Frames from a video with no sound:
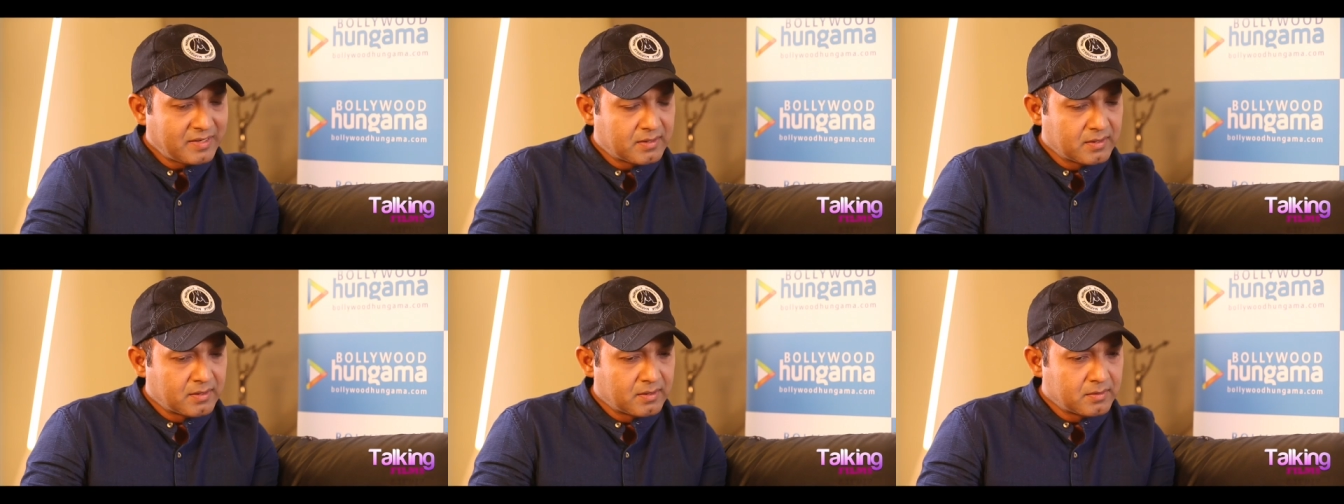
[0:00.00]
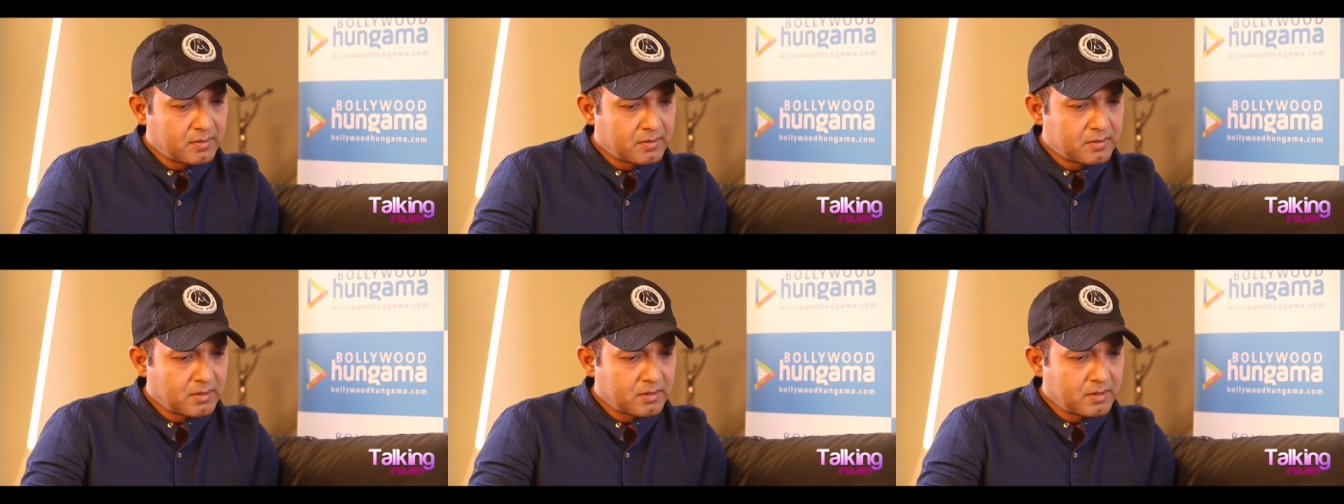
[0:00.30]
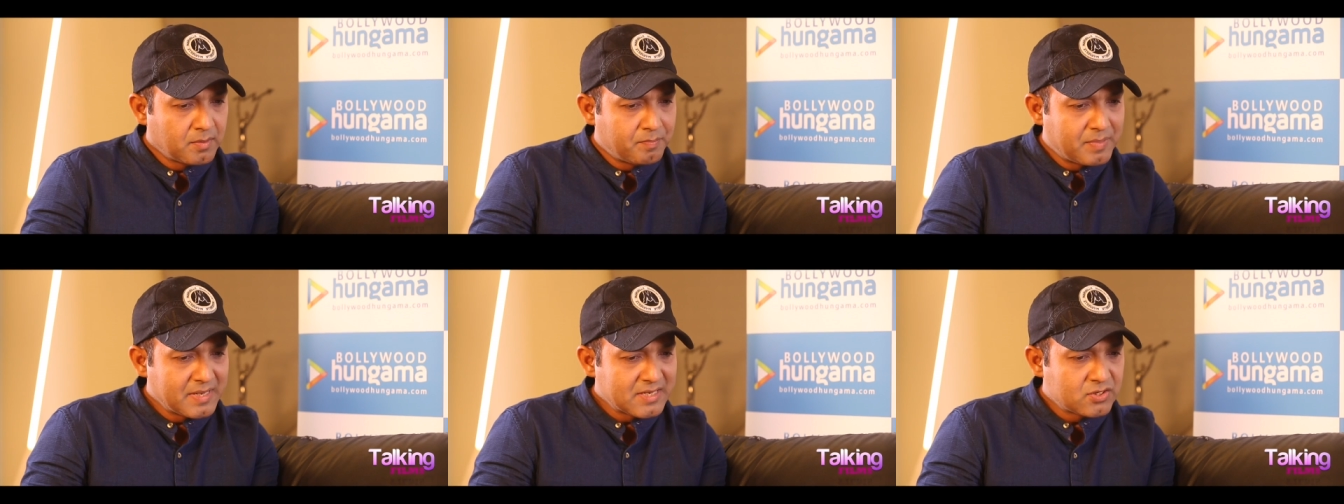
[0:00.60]
fact,
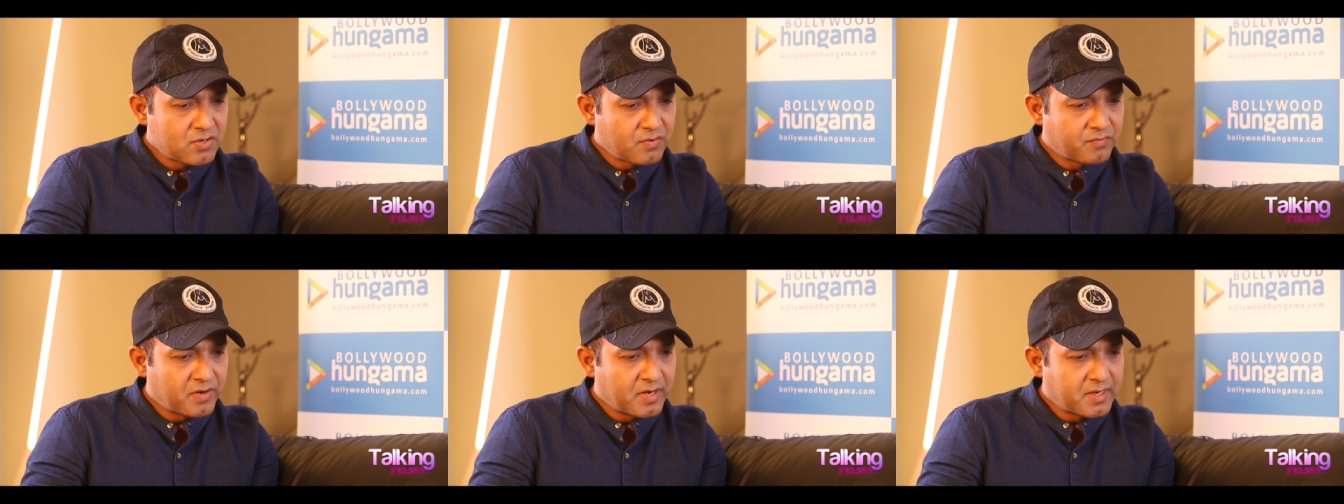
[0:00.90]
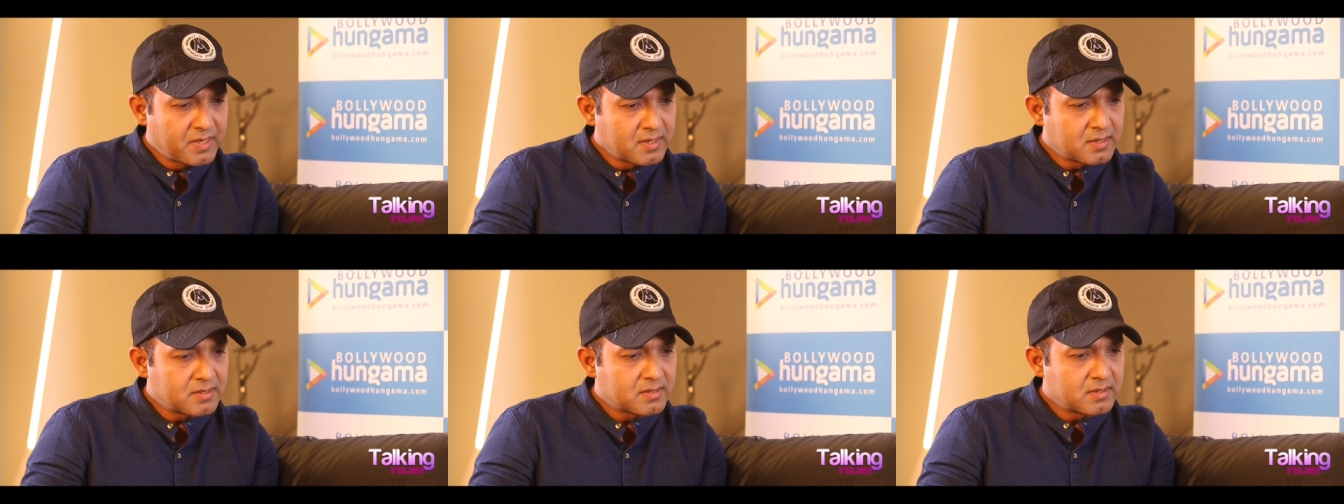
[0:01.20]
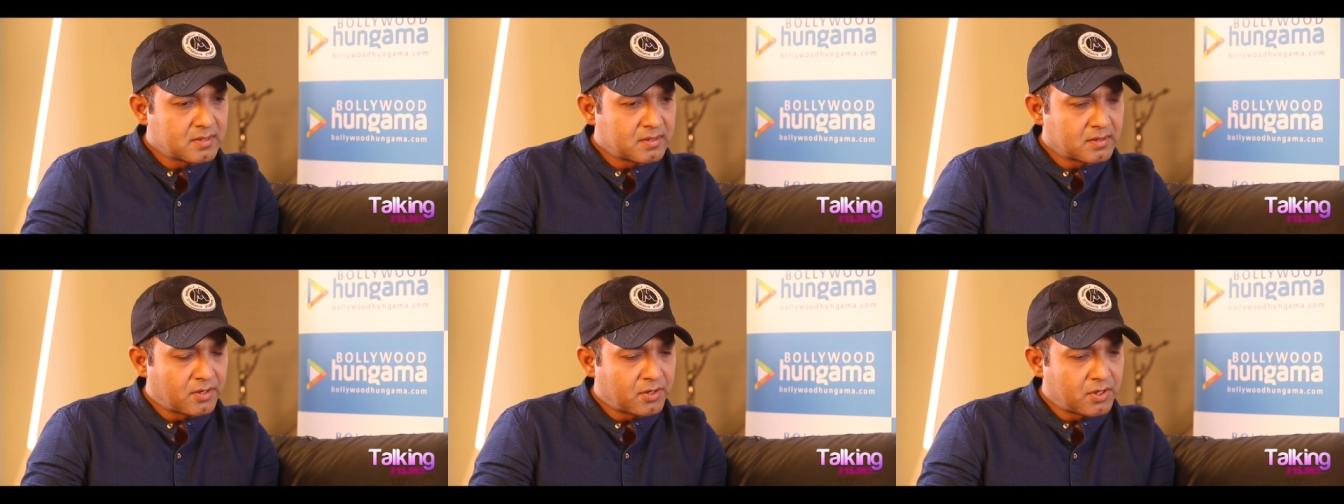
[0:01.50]
the best of
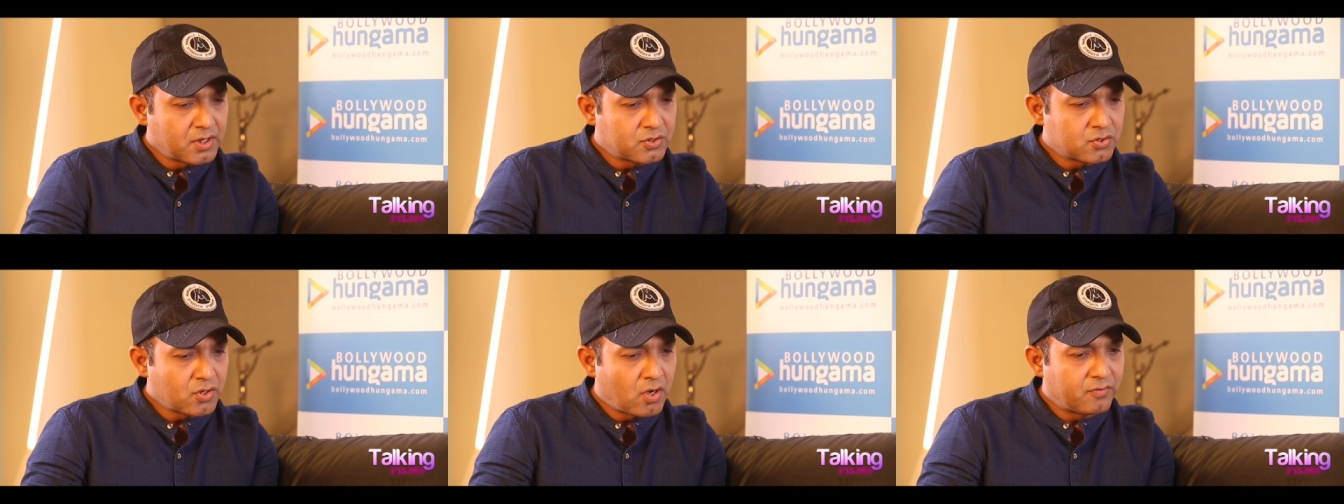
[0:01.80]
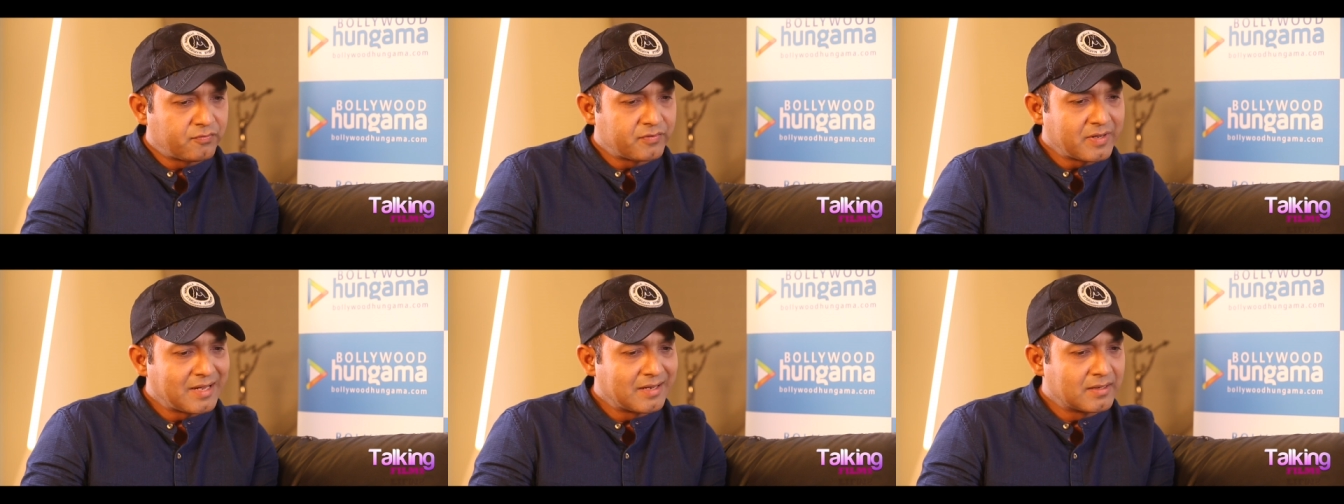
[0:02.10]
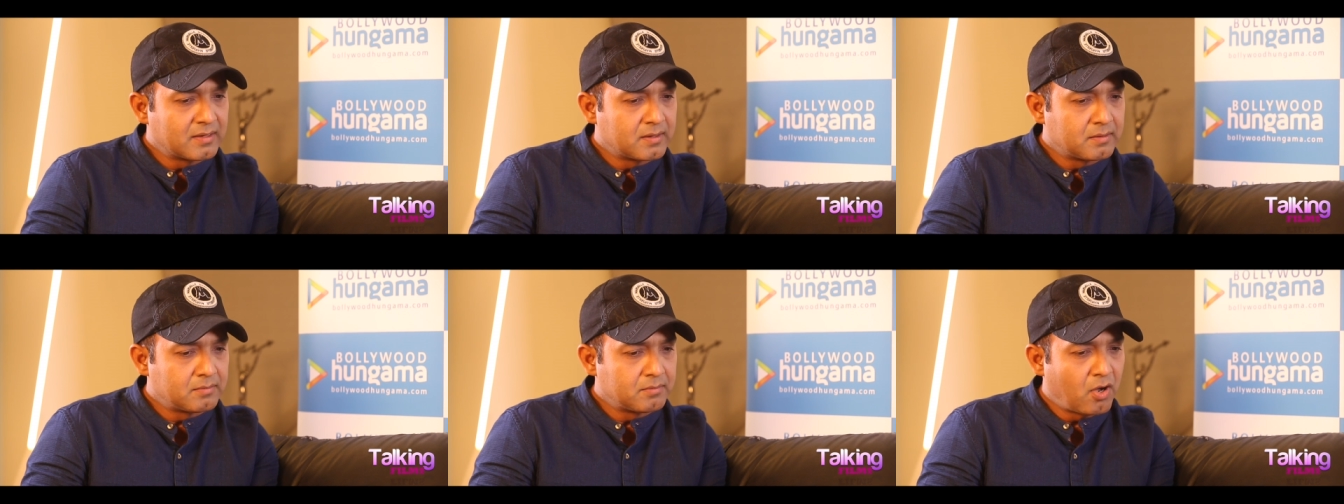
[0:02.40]
critics
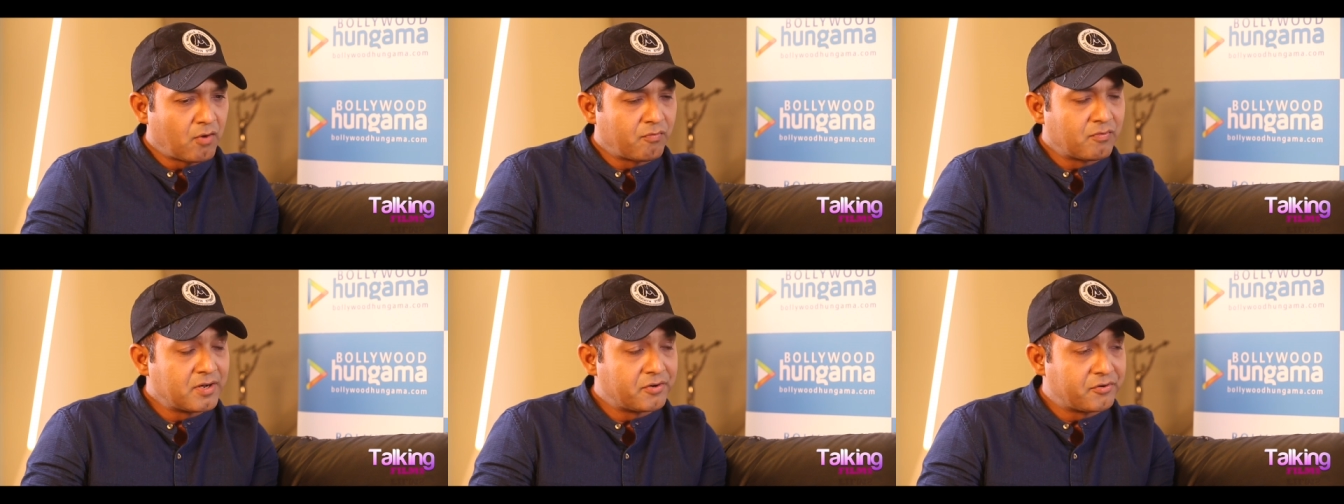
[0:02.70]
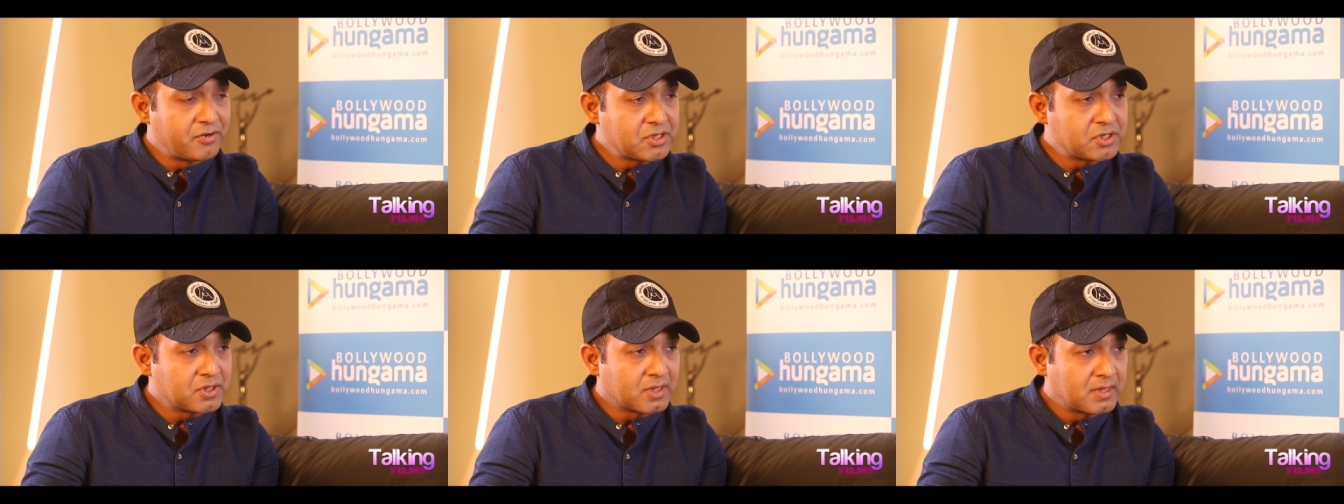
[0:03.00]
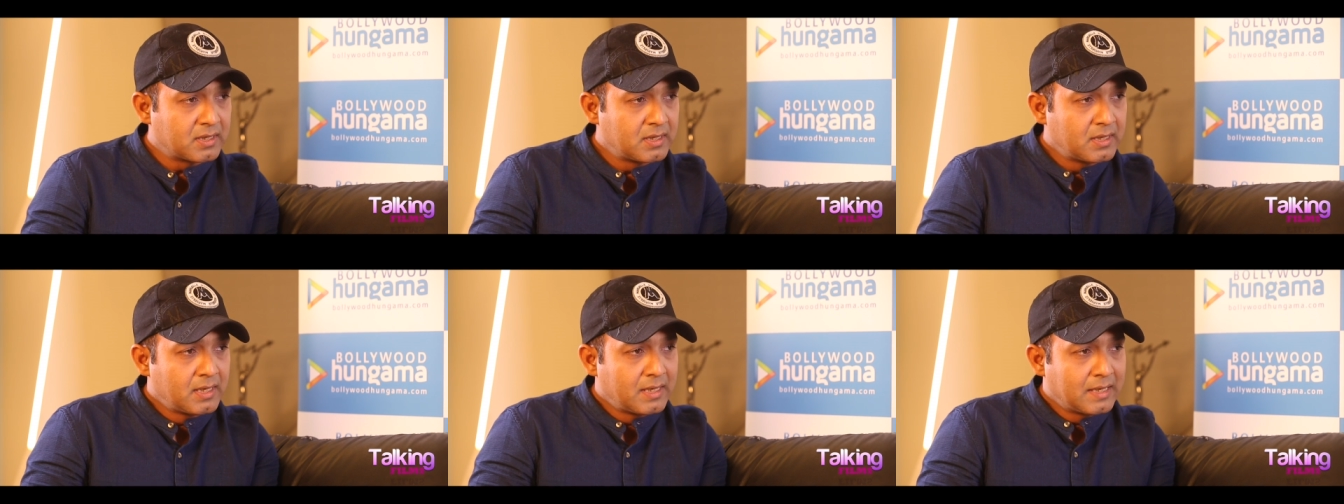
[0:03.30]
of literature,